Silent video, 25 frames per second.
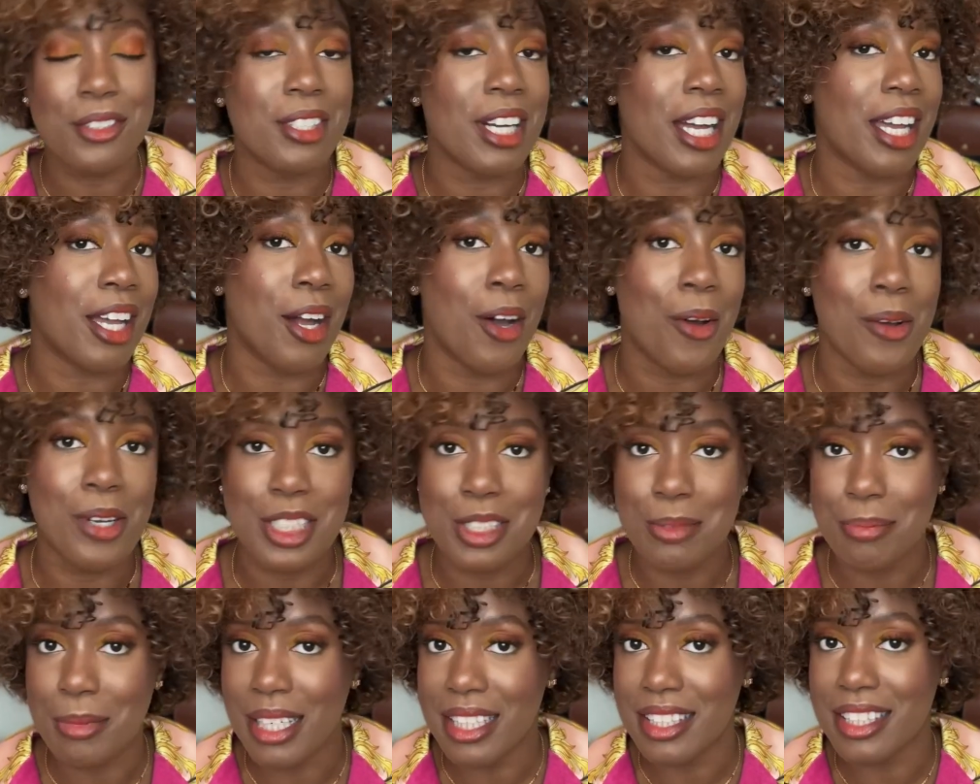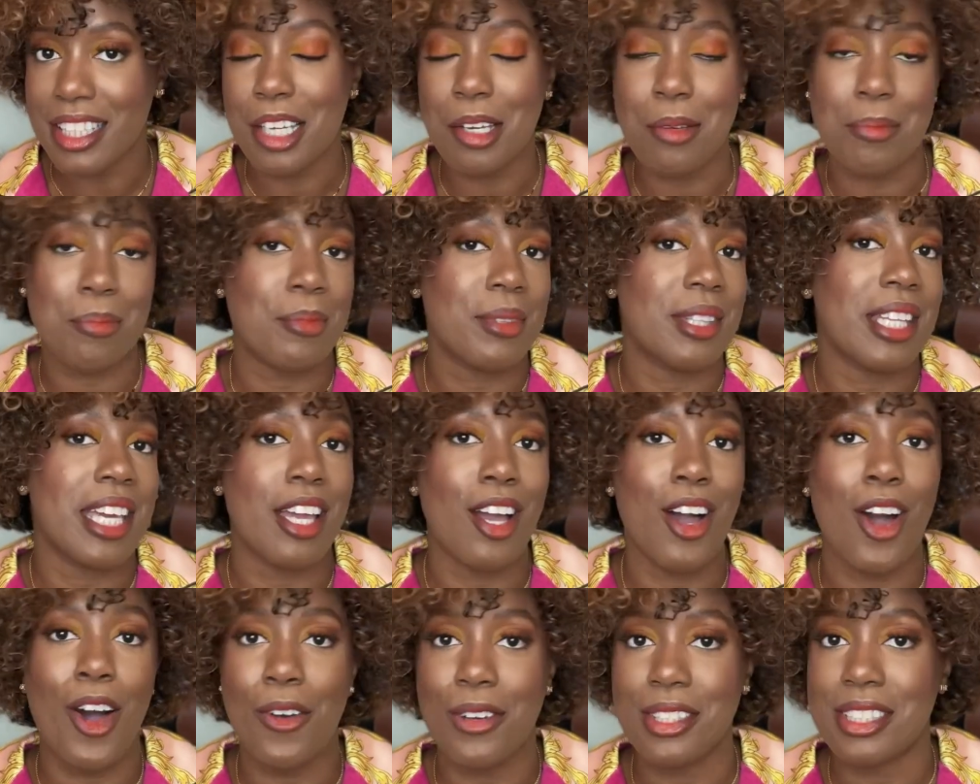I always make them. They
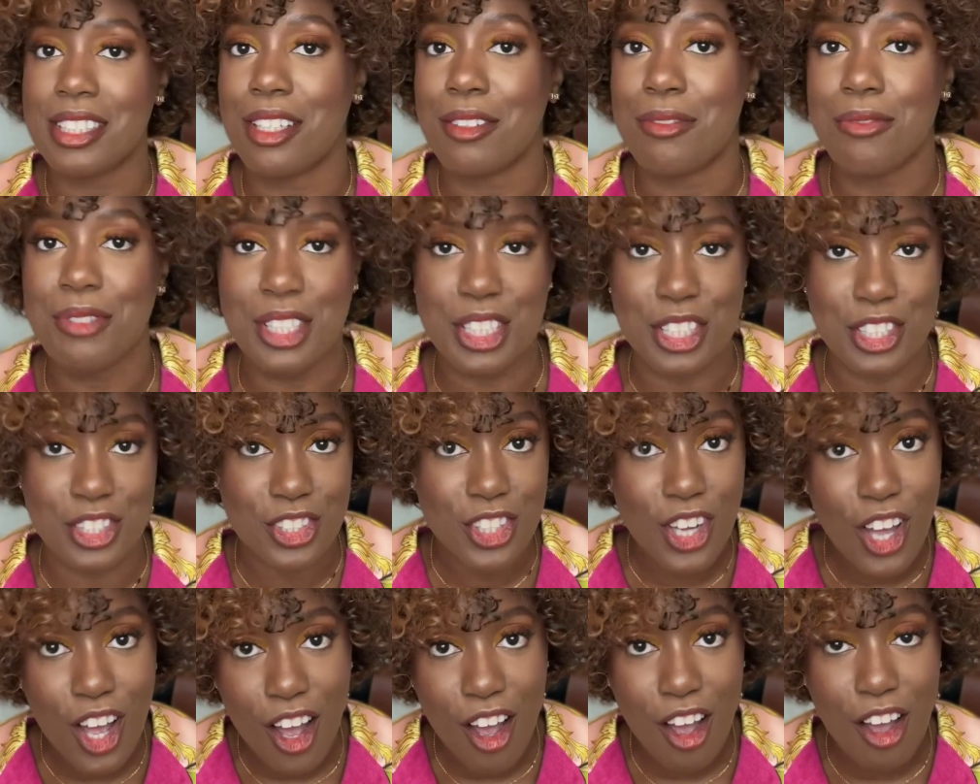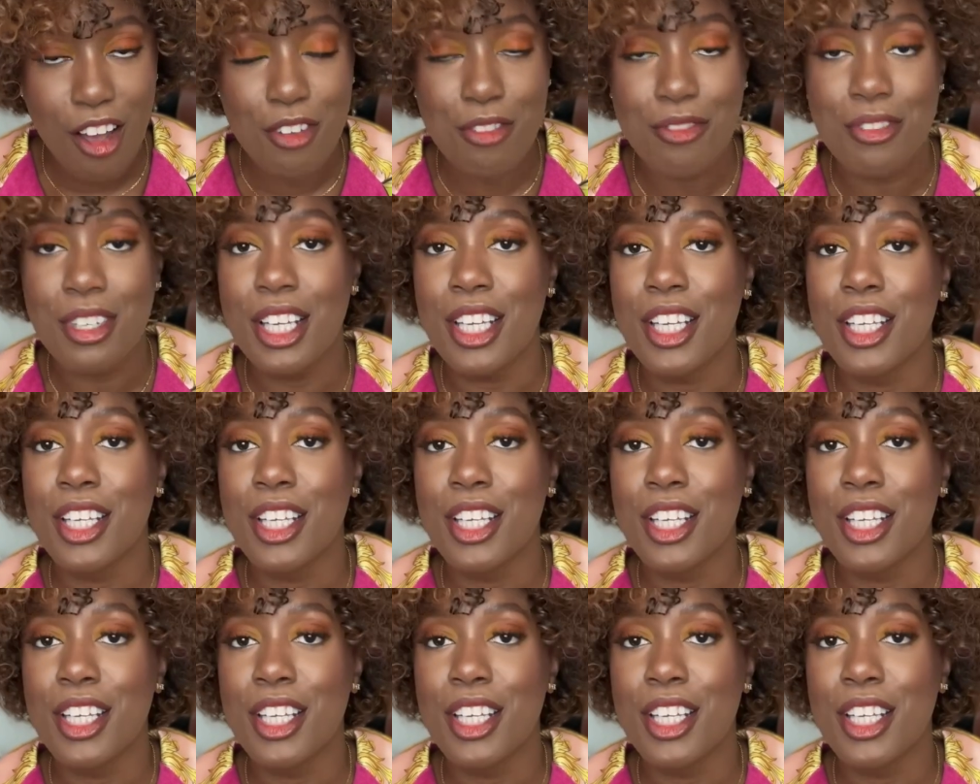always get finished off.